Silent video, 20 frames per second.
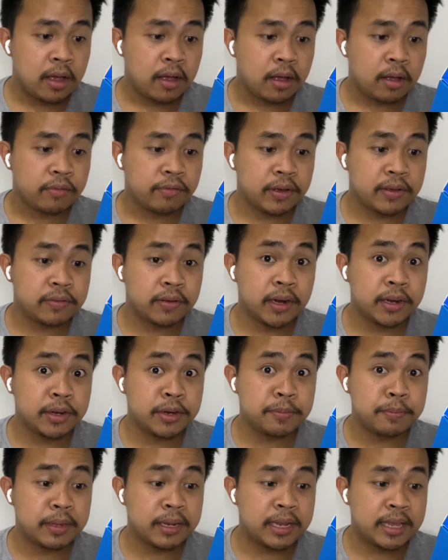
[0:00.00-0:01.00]
500
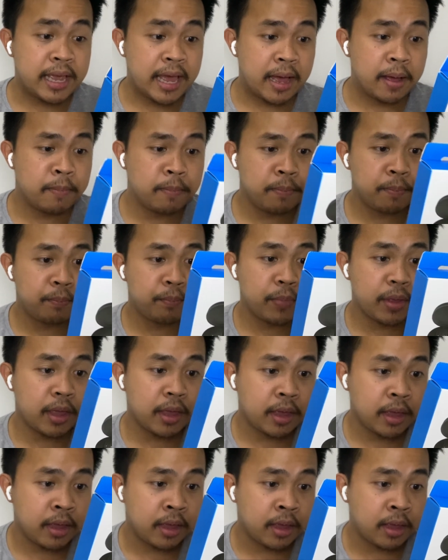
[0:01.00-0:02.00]
milliamp,
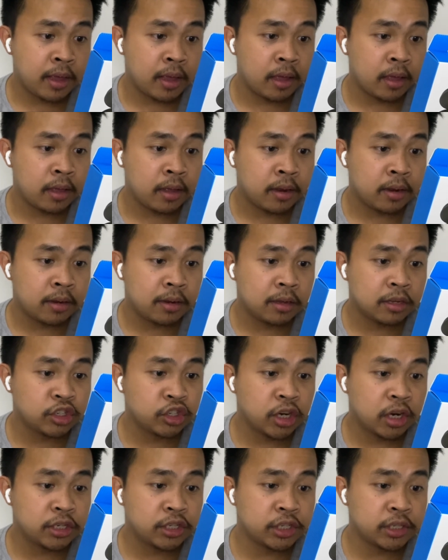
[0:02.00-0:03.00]
and the
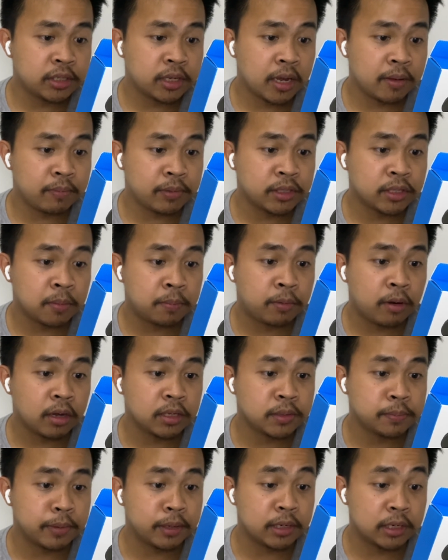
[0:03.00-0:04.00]
charging time is
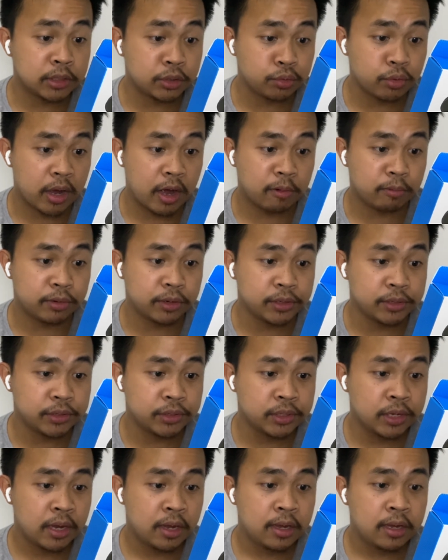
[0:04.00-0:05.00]
approximately 2
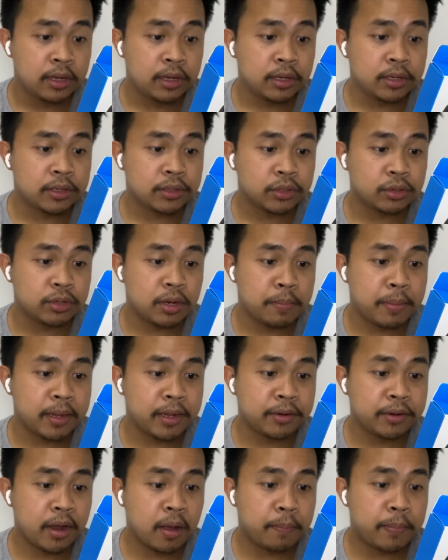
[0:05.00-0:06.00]
hours. So the
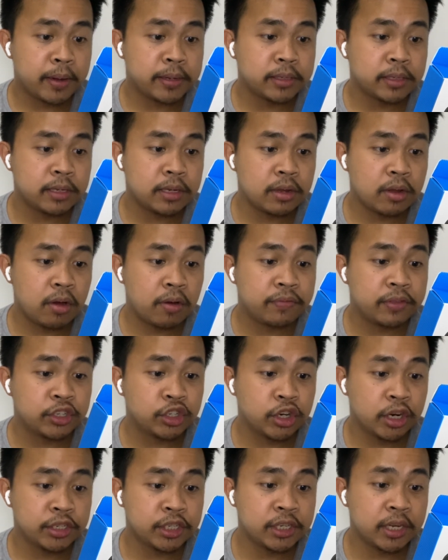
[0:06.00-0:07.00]
battery capacity of the
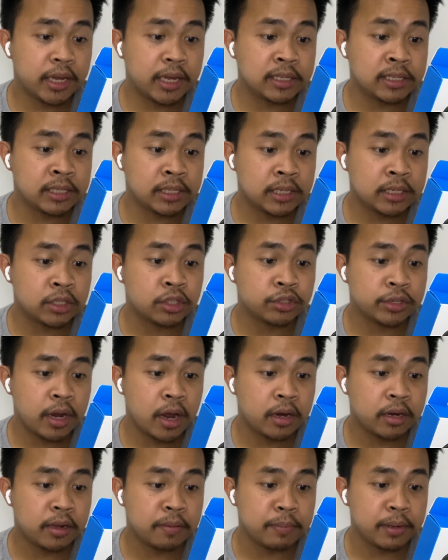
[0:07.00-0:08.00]
charging case is
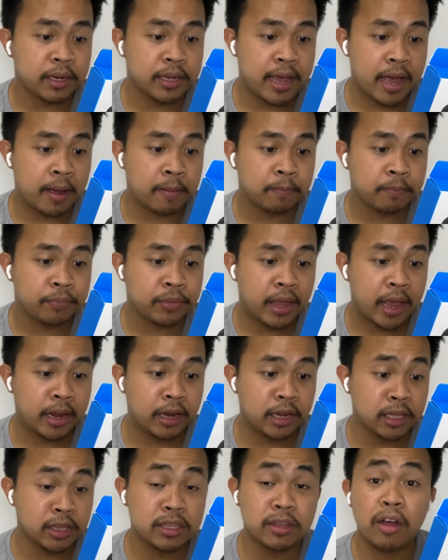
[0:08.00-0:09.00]
300 milliamp,
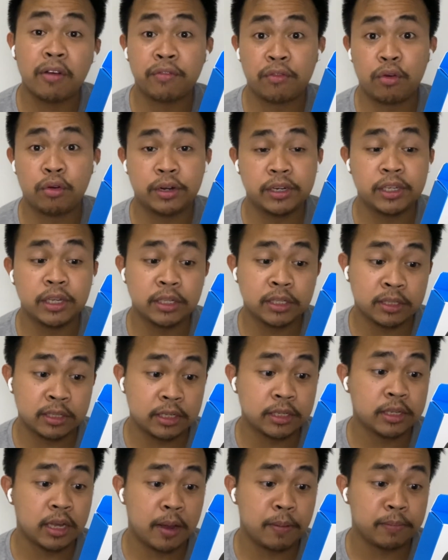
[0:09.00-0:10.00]
and of course it's the
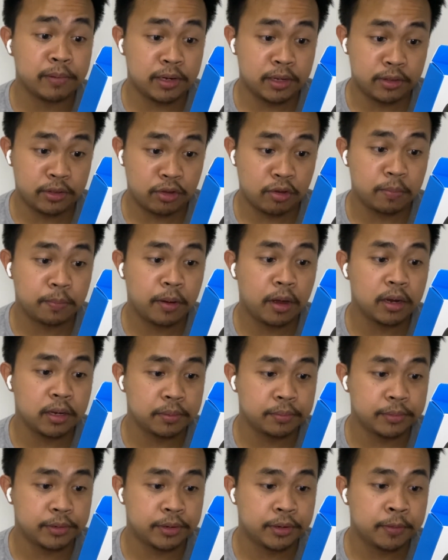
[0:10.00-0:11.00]
same lithium
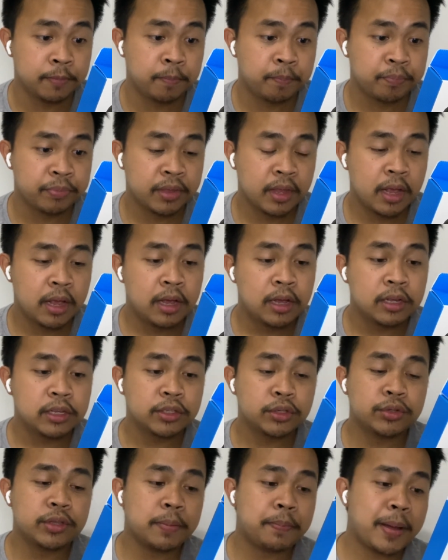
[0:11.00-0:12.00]
polymer.
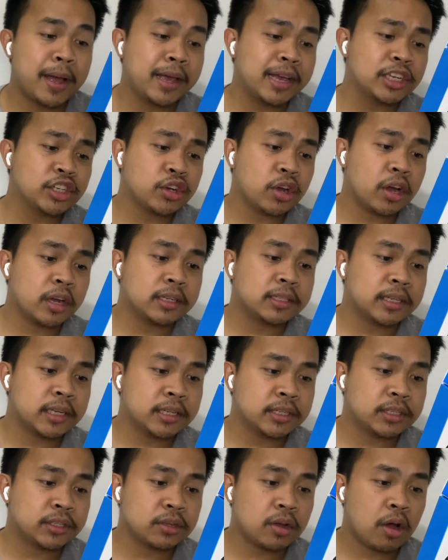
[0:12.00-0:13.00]
So the package
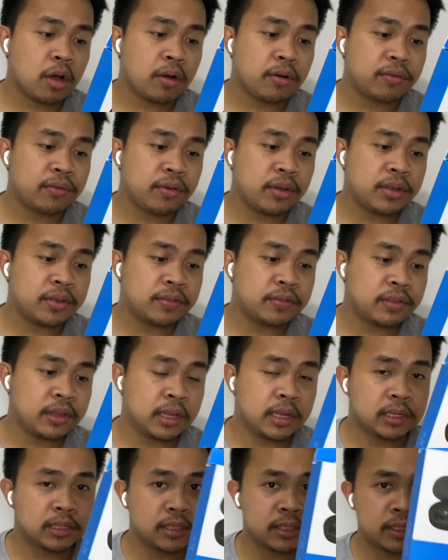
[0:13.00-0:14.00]
contents of
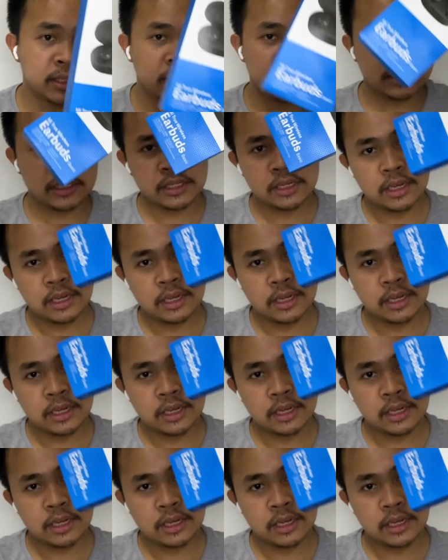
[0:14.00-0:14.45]
this